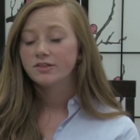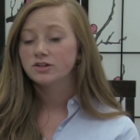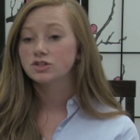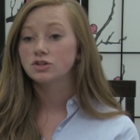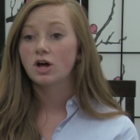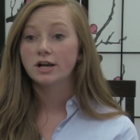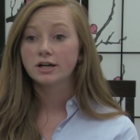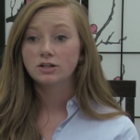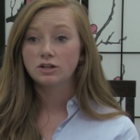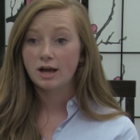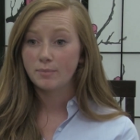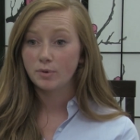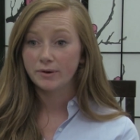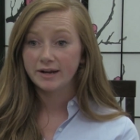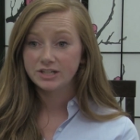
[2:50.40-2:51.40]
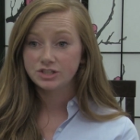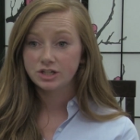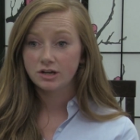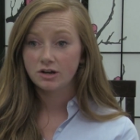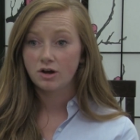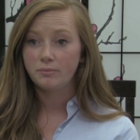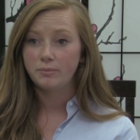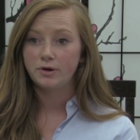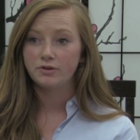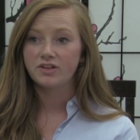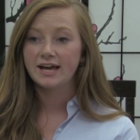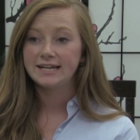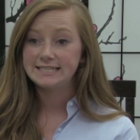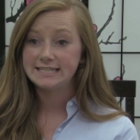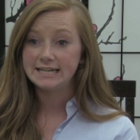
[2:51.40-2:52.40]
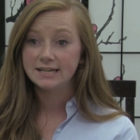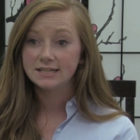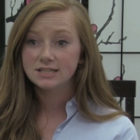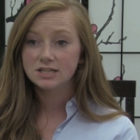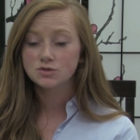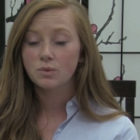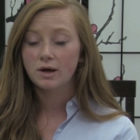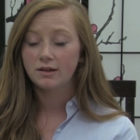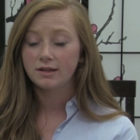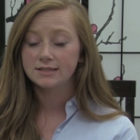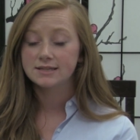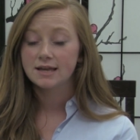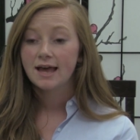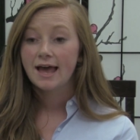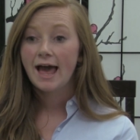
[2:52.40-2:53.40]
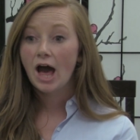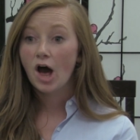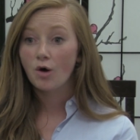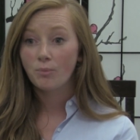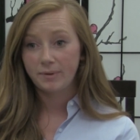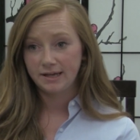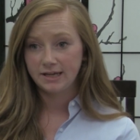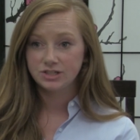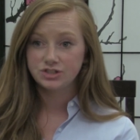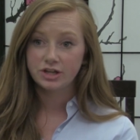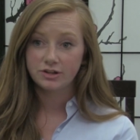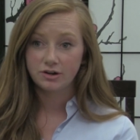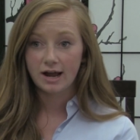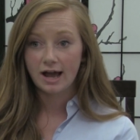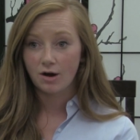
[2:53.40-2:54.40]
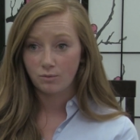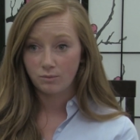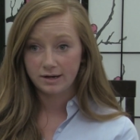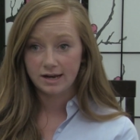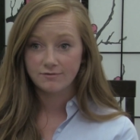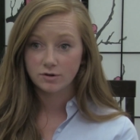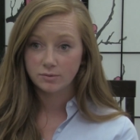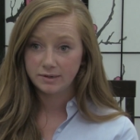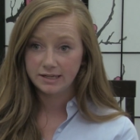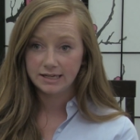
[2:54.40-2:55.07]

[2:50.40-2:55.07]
There's a lot of collaboration on both ideas as well as helping each other out whenever we